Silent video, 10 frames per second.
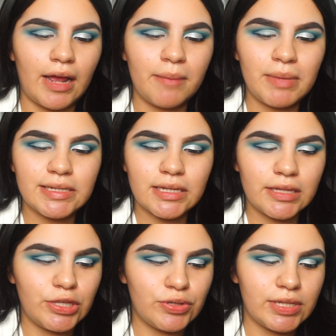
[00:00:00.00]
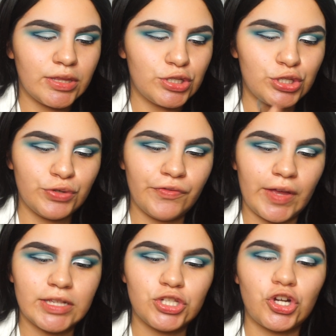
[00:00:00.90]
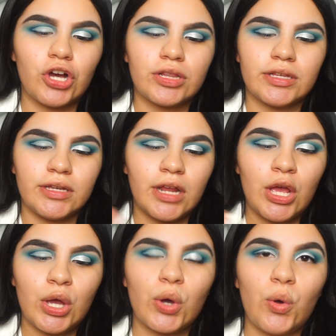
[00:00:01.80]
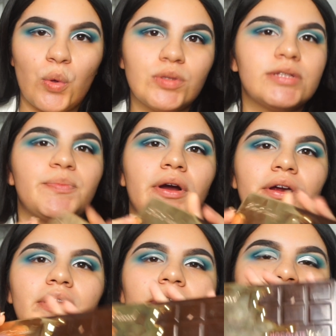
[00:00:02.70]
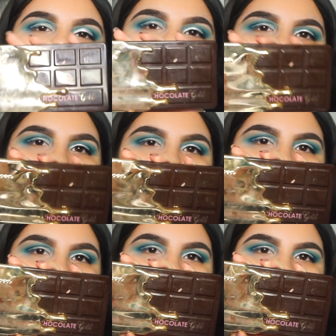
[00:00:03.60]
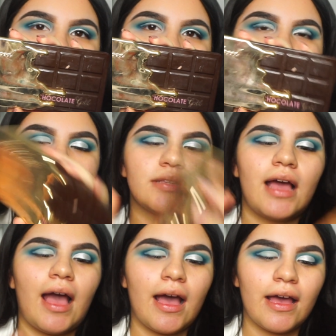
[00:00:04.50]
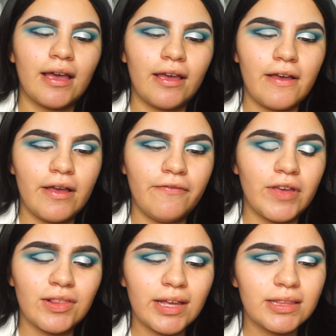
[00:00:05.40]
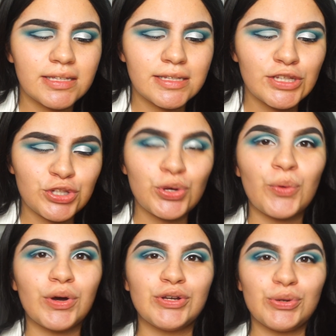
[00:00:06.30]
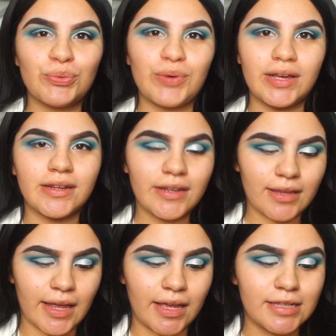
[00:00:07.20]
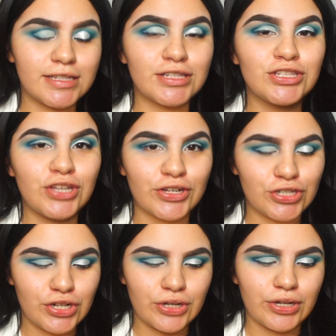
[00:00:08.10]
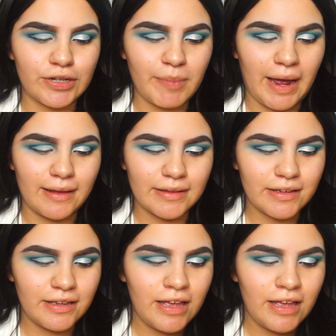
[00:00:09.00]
I'm basically using the Too Faced Chocolate Gold Bar. Looks like this. I feel like this is so underrated. Like it's such a good palette,